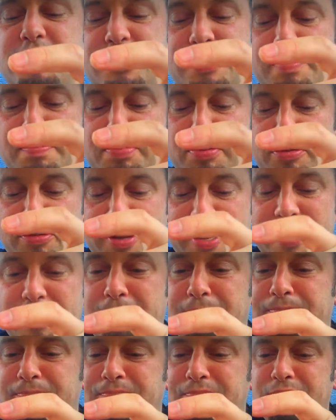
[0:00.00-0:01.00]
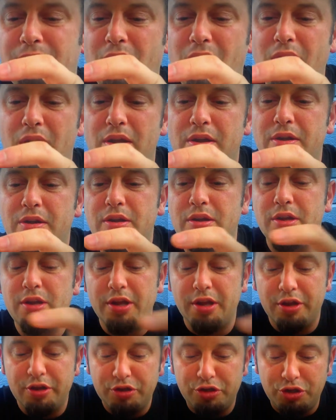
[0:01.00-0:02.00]
to the brim.
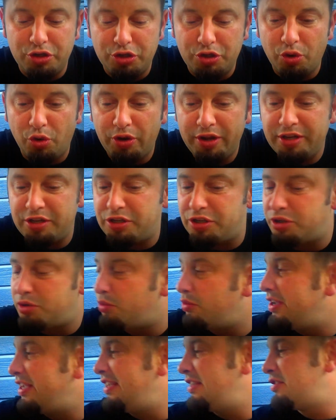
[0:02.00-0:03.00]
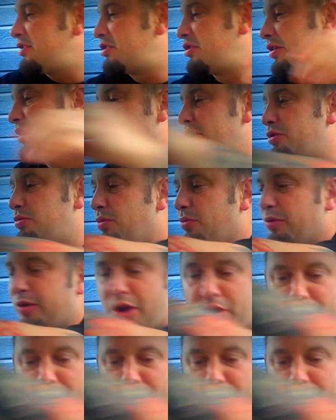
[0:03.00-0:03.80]
Soy sweet. So here's what we're